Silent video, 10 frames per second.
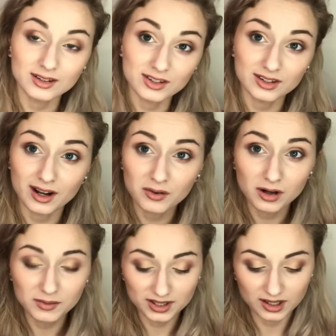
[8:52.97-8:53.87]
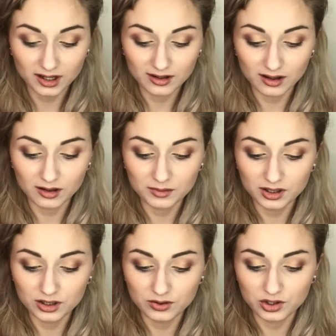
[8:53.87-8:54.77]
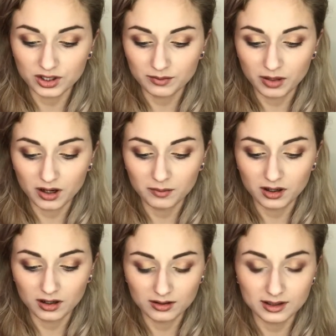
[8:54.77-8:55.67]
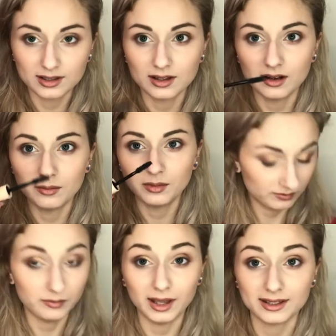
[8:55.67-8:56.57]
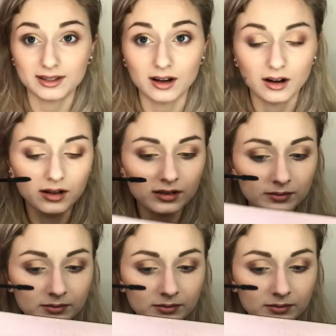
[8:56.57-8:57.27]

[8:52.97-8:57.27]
So now we're almost done. All I'm gonna do is just pop on some mascara.